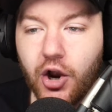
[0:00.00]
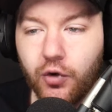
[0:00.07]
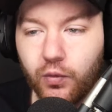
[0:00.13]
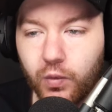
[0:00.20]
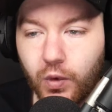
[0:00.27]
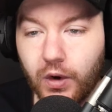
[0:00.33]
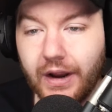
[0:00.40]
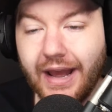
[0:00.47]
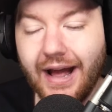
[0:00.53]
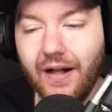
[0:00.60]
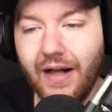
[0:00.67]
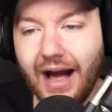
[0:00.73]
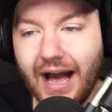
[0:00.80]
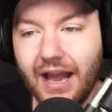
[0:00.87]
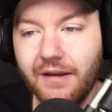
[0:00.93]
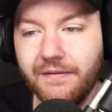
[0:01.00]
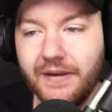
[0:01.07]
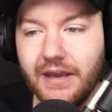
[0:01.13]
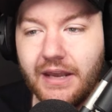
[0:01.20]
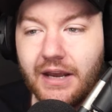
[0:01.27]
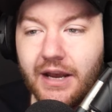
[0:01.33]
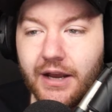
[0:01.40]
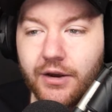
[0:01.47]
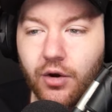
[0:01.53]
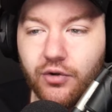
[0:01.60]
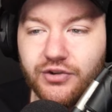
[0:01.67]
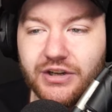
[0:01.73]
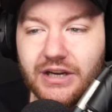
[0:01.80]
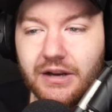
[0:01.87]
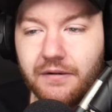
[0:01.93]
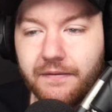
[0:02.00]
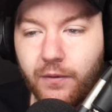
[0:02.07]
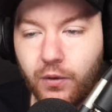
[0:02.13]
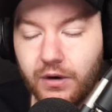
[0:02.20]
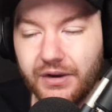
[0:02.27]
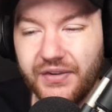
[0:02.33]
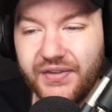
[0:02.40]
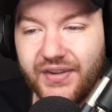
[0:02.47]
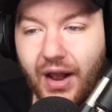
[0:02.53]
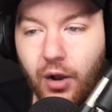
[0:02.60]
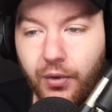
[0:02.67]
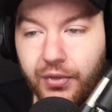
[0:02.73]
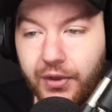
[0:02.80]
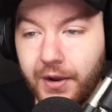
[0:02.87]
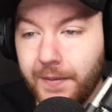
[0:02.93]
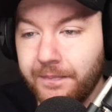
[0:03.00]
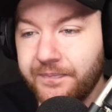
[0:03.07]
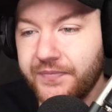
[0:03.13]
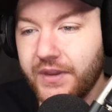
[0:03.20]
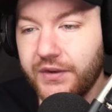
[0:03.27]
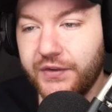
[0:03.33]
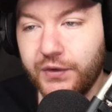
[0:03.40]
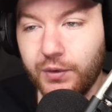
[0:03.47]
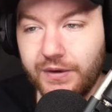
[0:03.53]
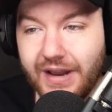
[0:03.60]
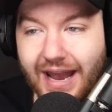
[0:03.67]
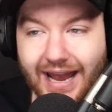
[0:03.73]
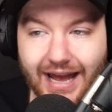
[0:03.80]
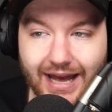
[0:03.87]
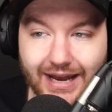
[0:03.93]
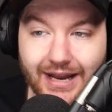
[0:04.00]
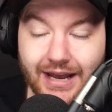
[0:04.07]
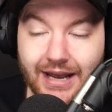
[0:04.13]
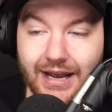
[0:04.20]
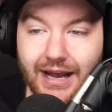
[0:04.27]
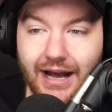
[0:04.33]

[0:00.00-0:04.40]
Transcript: Royal Ivey coaching for South Sudan.